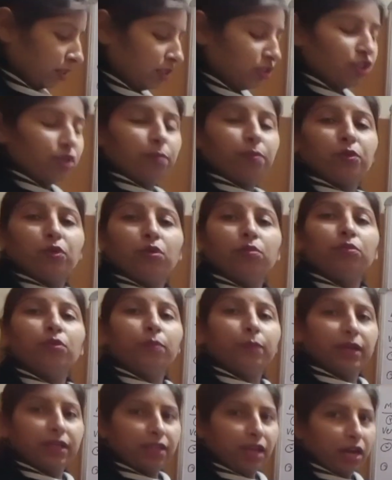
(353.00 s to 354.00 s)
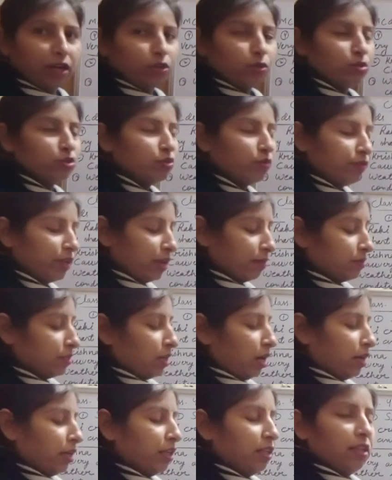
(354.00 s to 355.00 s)
the Chipko movement. That also we have
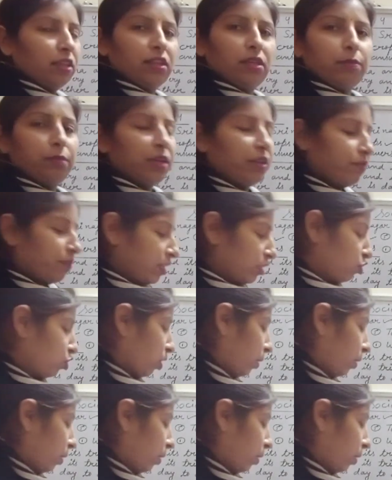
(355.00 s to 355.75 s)
studied in the previous